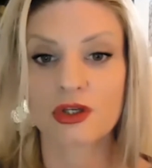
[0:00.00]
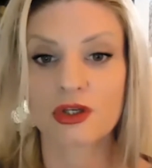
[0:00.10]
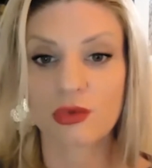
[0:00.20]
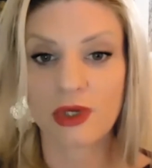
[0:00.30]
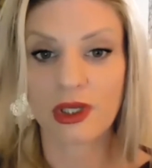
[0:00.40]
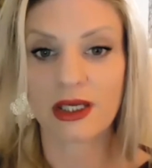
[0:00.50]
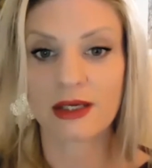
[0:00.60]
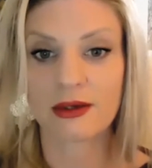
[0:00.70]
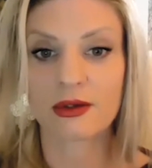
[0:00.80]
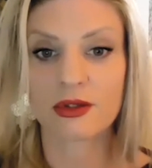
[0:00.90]
to
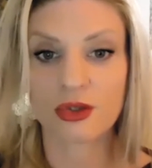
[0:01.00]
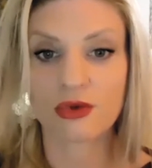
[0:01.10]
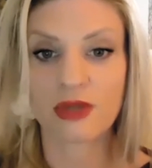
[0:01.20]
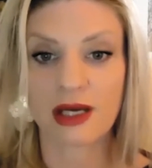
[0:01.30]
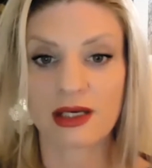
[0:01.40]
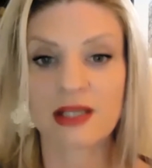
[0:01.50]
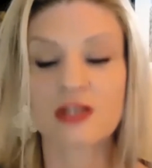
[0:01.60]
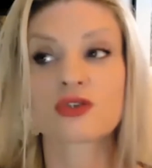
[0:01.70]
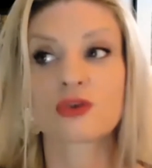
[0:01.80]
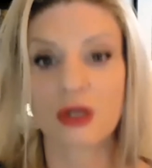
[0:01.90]
really do that,
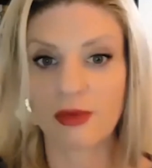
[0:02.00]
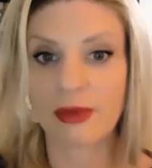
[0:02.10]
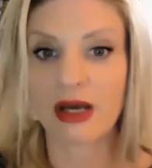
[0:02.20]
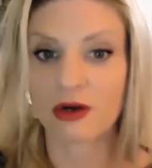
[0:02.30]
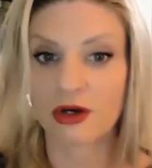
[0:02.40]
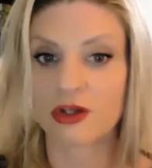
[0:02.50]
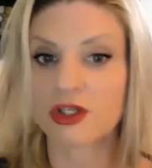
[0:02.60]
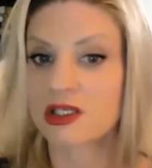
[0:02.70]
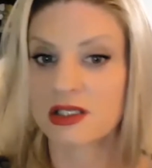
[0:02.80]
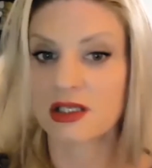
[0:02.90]

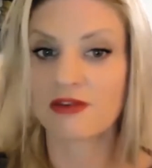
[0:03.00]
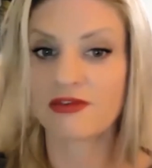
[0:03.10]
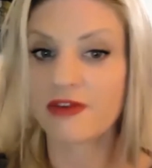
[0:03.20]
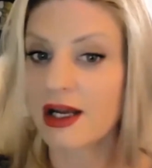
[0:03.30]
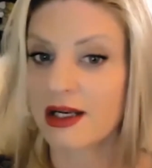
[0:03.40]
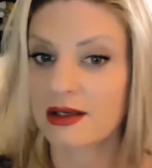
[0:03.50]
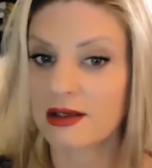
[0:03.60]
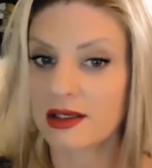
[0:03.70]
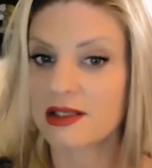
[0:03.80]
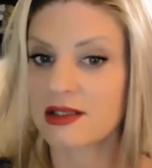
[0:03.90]
because it's not fun.
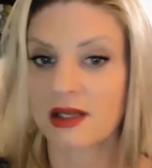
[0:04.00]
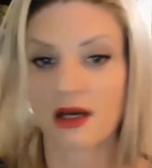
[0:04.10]
It's